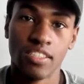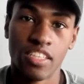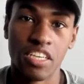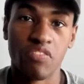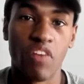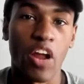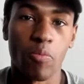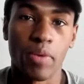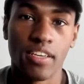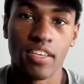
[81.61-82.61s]
the
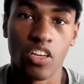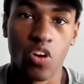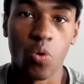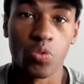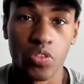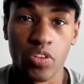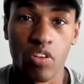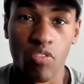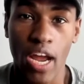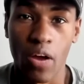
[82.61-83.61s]
environment, the culture
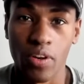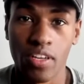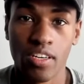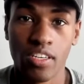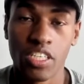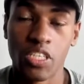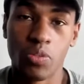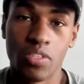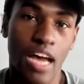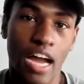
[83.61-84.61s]
around
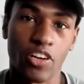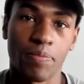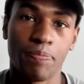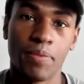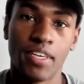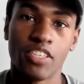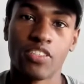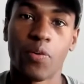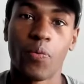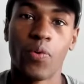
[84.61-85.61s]
youth soccer.
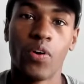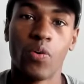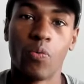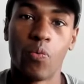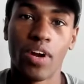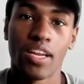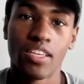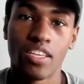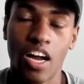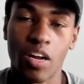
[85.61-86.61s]
So wanted
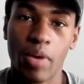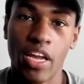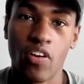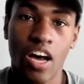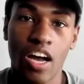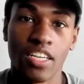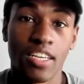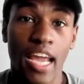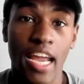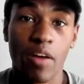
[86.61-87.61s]
to talk bit, talk
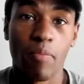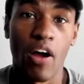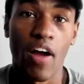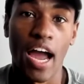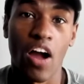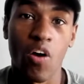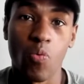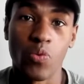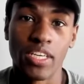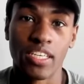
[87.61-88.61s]
today about
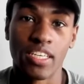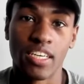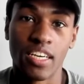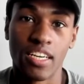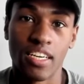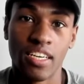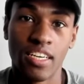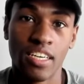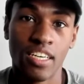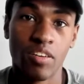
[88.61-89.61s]
how we can
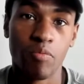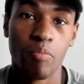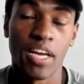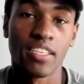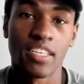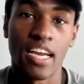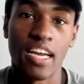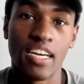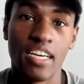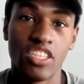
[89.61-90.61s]
best
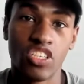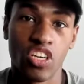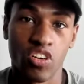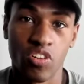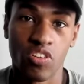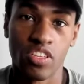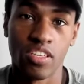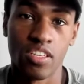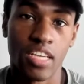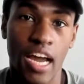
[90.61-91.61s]

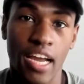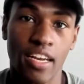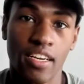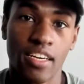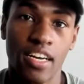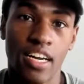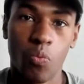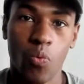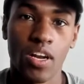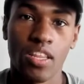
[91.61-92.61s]
turn the tide.
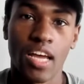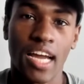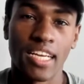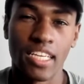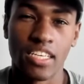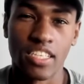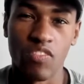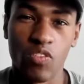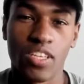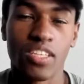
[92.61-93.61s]
One of the ideas
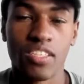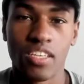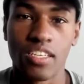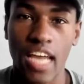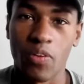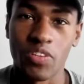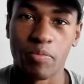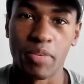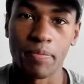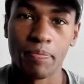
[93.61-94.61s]
that really sticks out
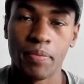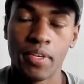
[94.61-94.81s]
to me